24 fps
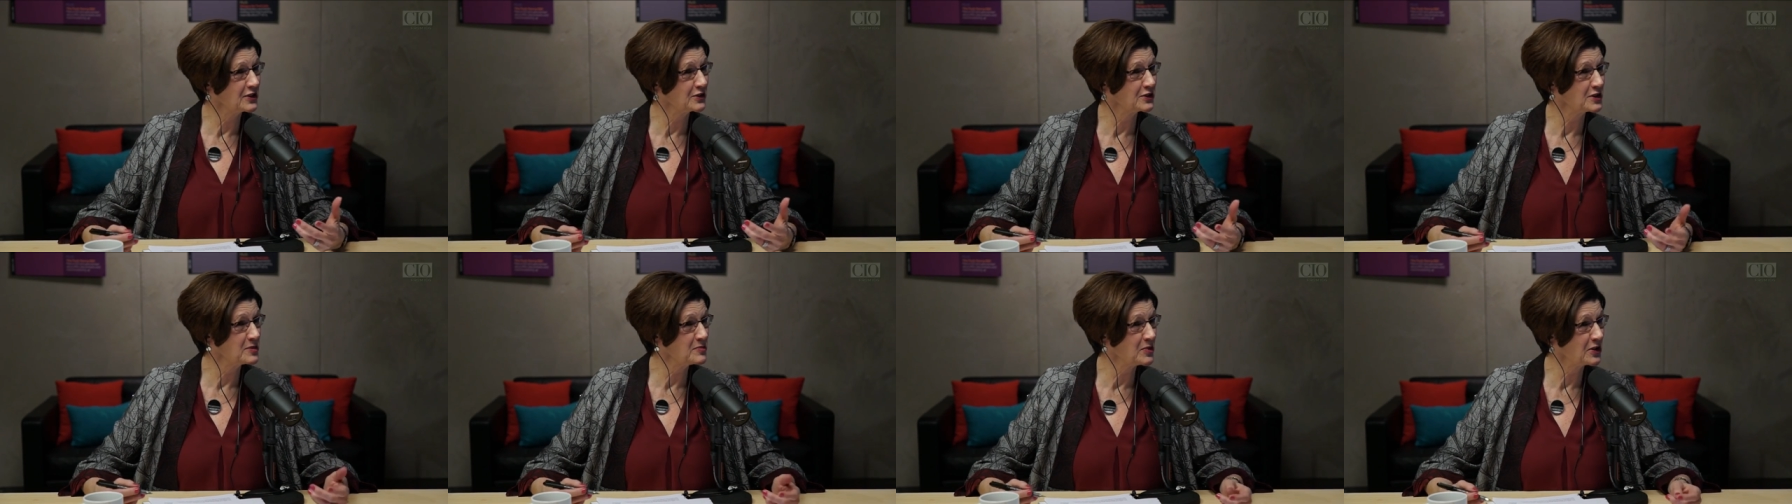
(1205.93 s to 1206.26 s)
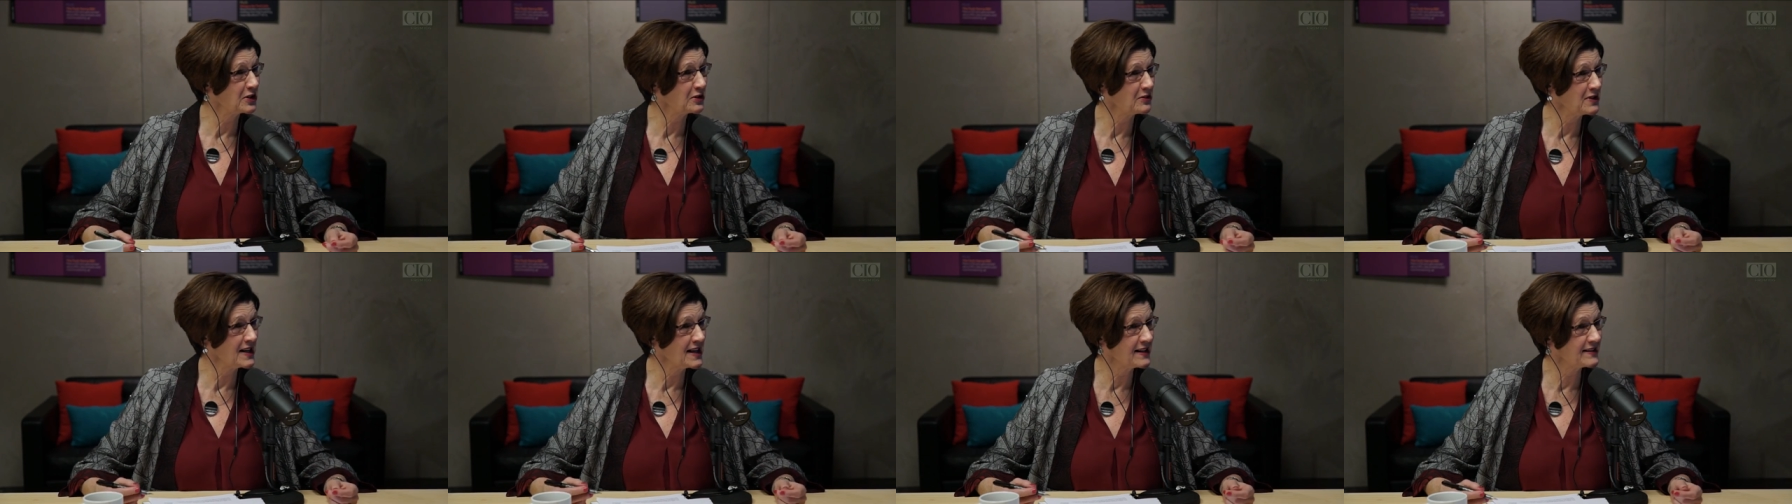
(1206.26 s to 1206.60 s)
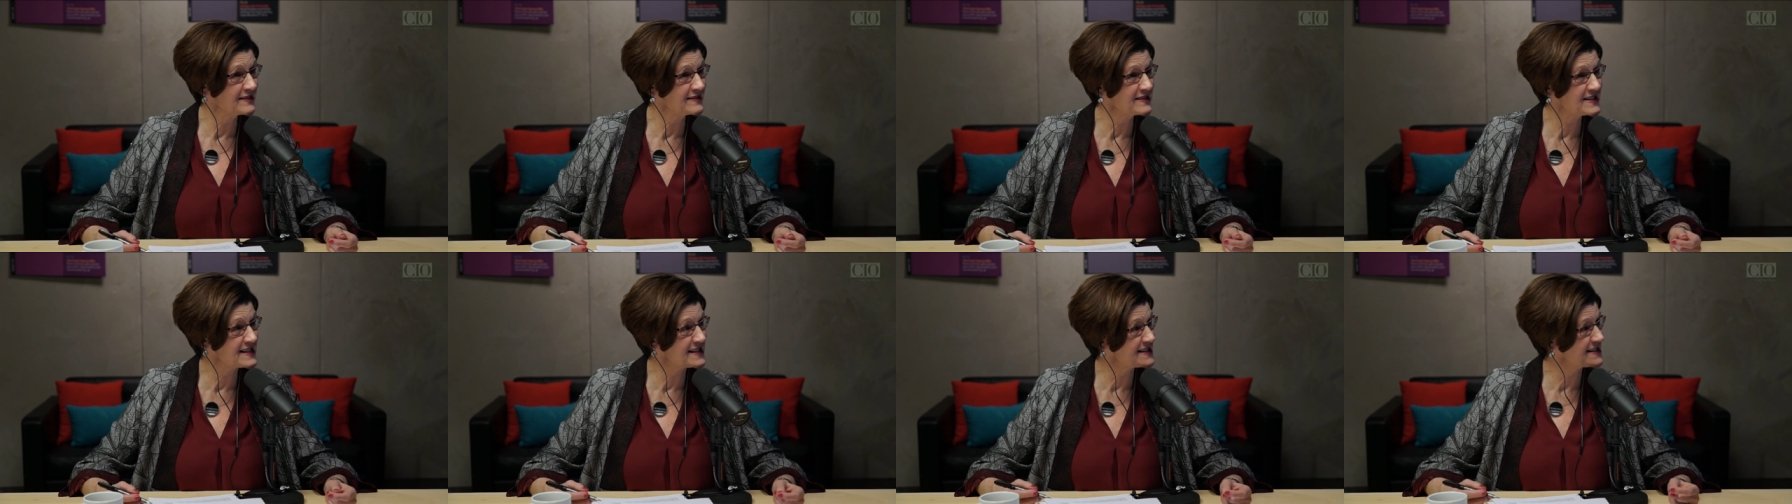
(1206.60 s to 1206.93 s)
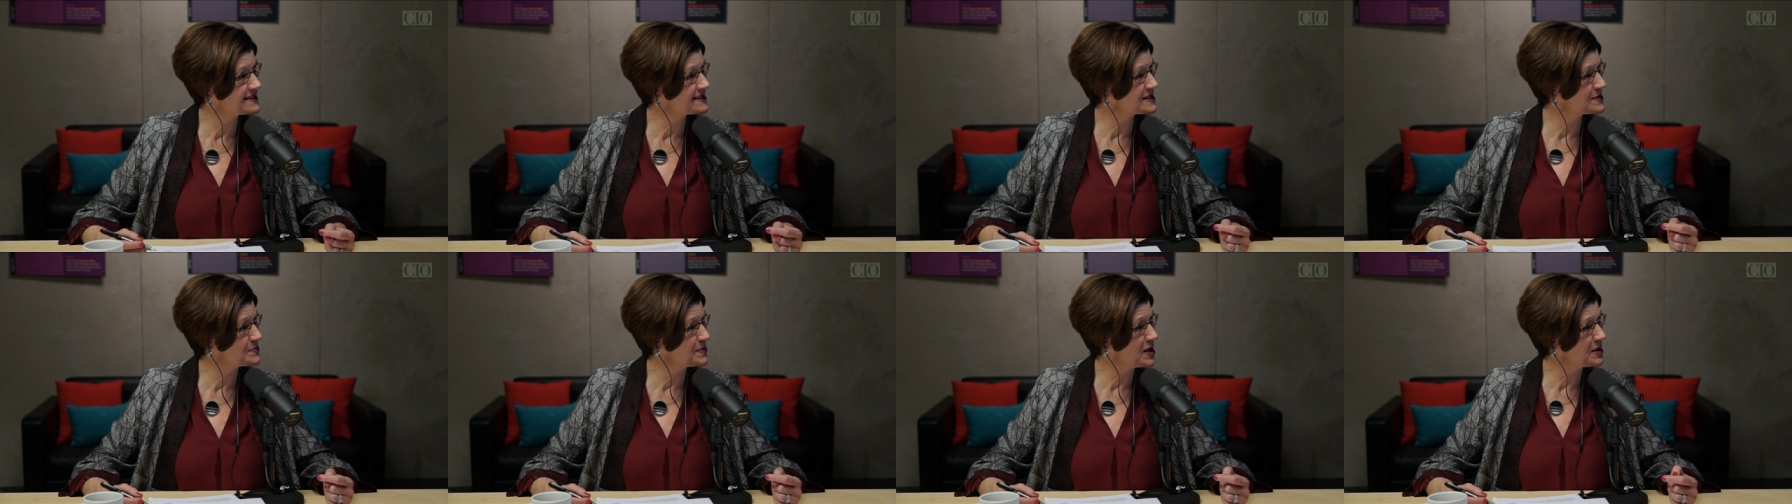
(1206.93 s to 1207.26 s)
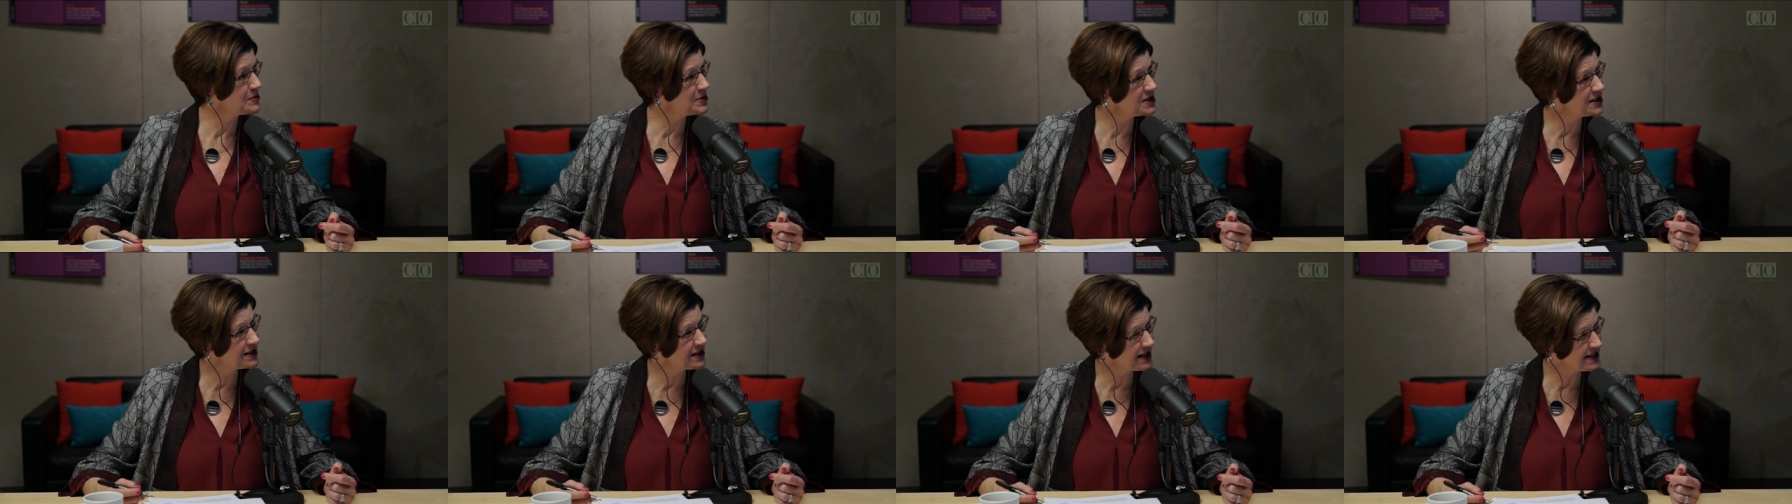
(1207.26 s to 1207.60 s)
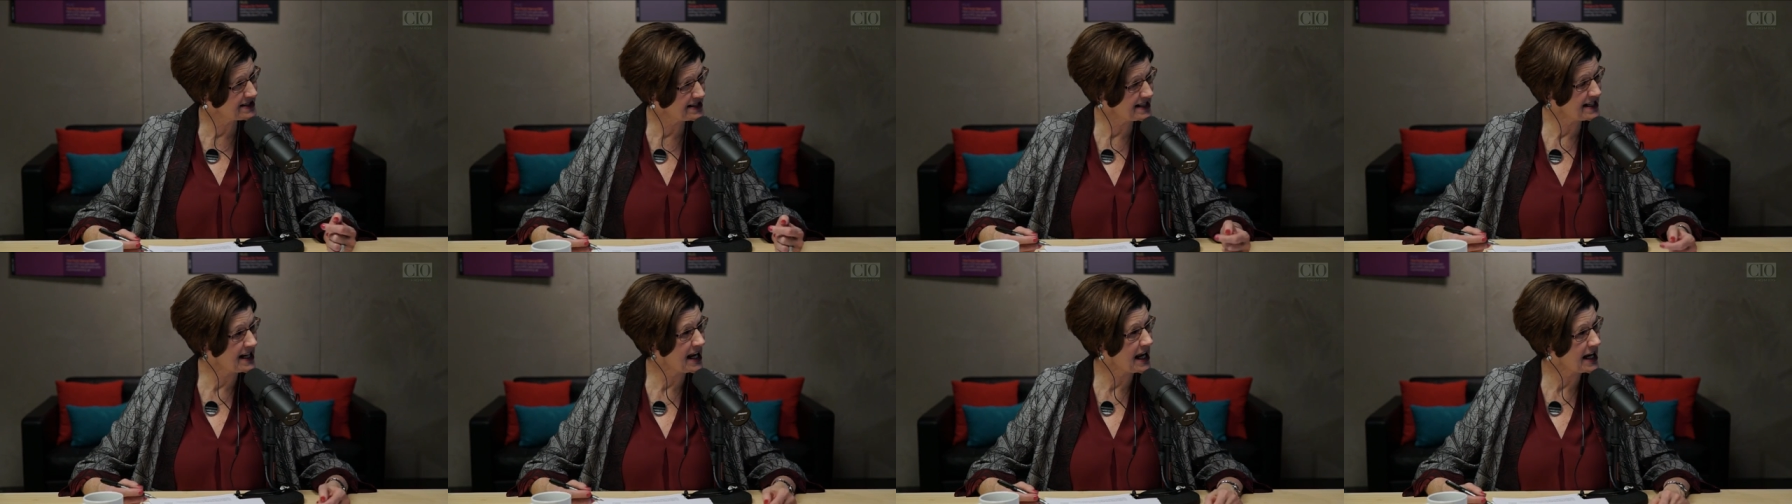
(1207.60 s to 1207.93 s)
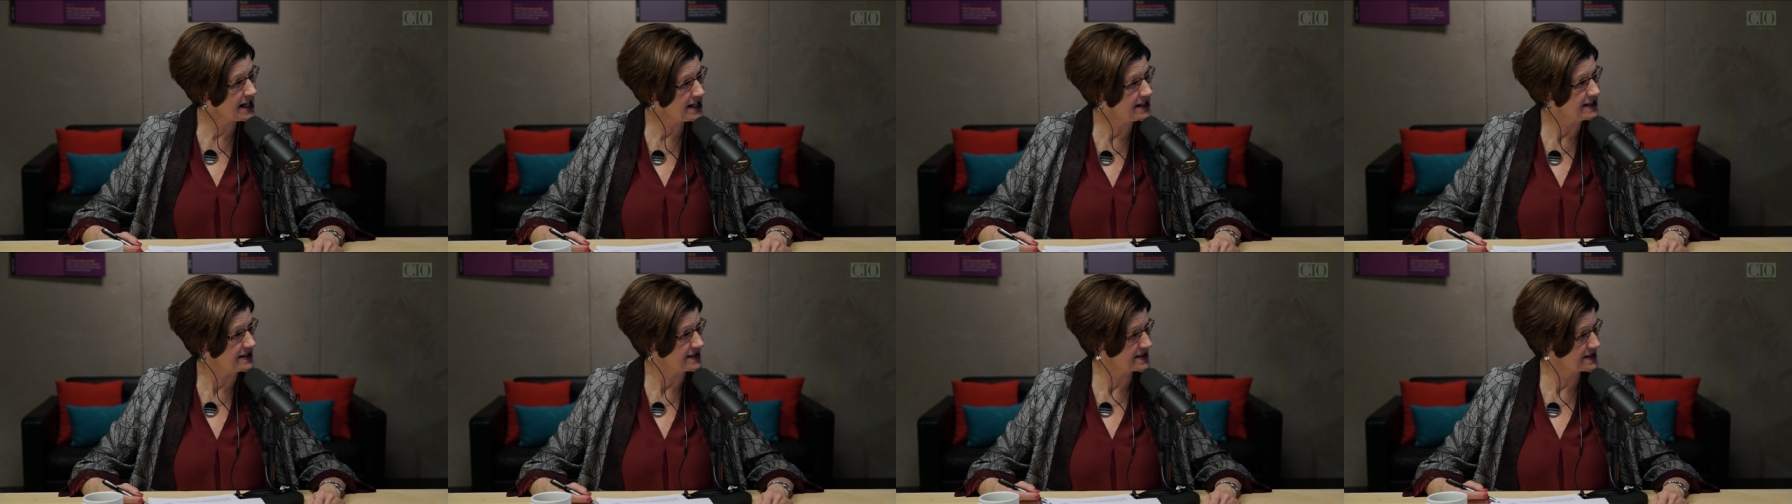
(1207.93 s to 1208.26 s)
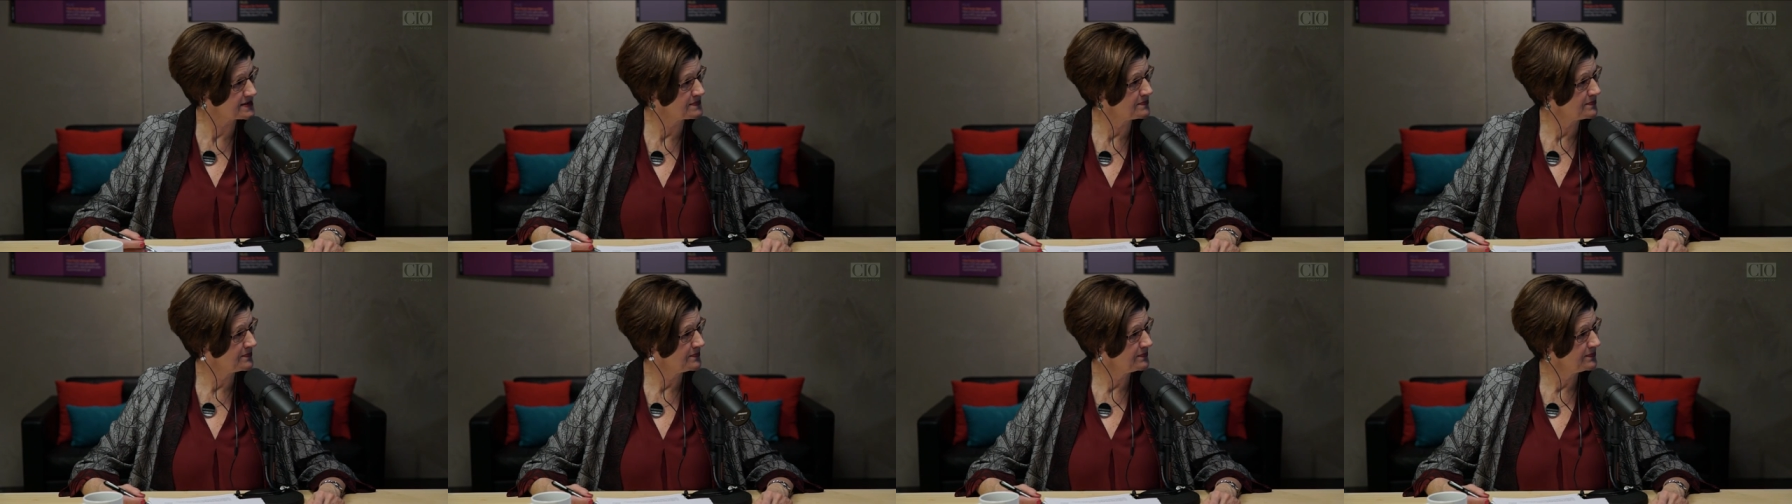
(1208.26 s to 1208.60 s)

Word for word: only been around since maybe the 1980s,